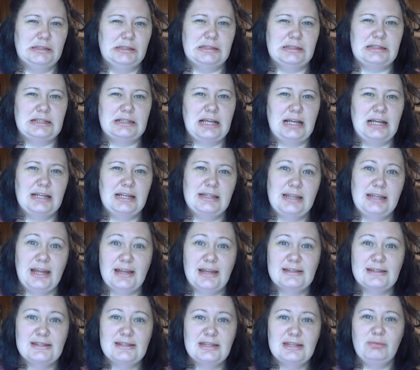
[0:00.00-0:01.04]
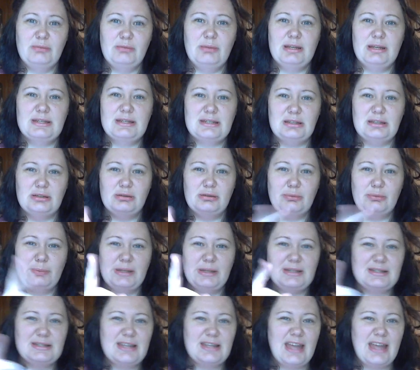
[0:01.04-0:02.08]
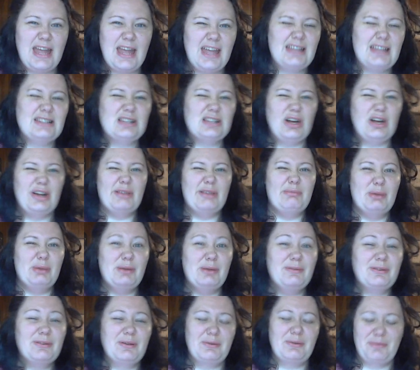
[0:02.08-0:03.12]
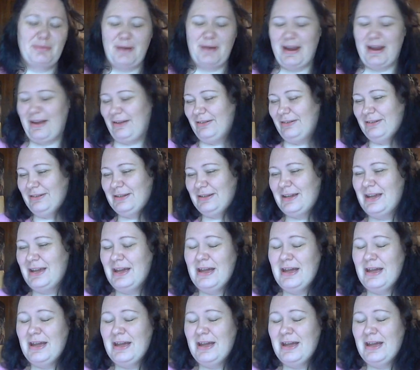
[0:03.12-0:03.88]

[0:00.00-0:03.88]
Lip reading: it's kind of nasty, but it's a little piece that hangs on and moves around.